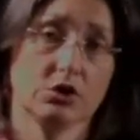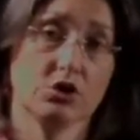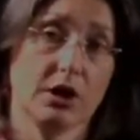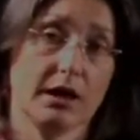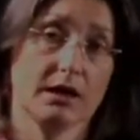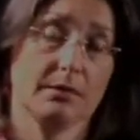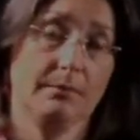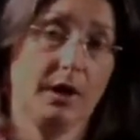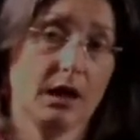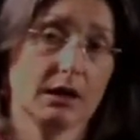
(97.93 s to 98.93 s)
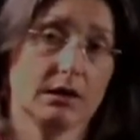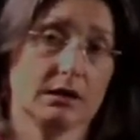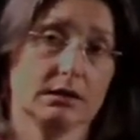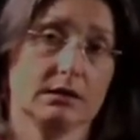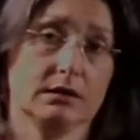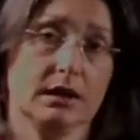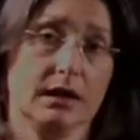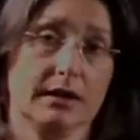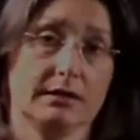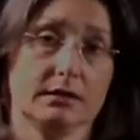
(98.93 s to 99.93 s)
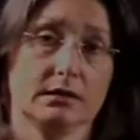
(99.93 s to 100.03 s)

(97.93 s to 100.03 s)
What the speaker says: Czech monk that